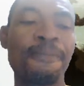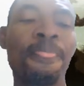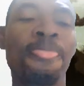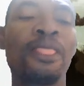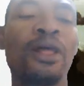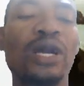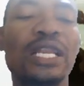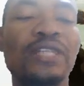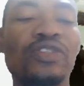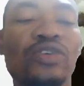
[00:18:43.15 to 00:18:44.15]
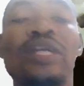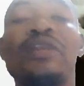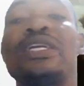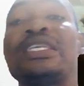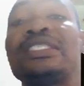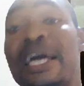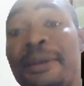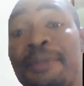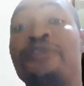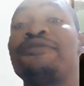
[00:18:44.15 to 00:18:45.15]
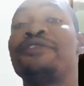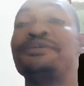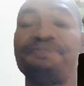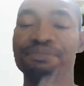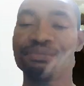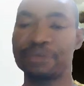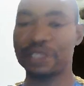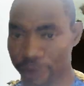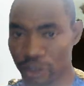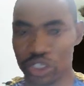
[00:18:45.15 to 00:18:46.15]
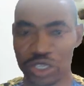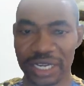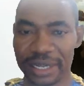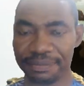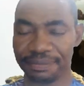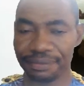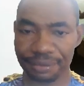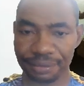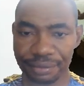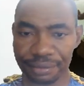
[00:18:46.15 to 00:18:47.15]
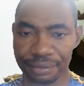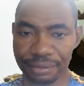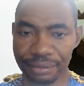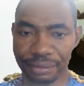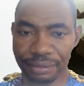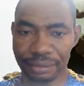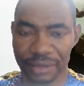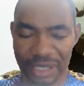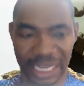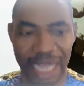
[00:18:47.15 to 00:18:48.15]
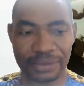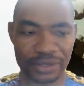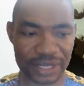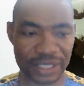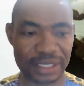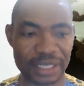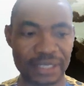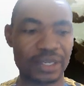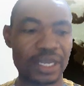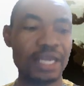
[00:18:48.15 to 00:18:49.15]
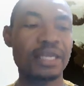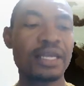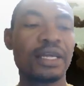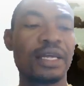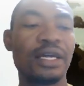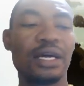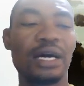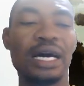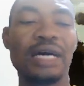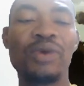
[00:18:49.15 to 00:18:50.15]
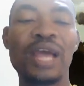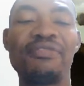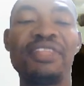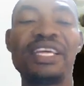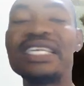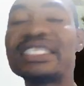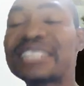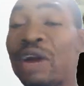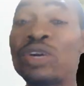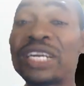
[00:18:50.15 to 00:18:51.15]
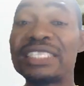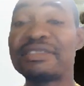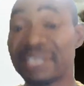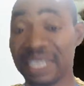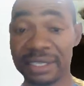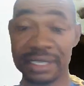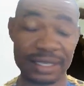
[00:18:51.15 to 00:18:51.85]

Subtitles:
Okay, let's go to another type of functional types of sentence. Okay, we have the interrogative sentence.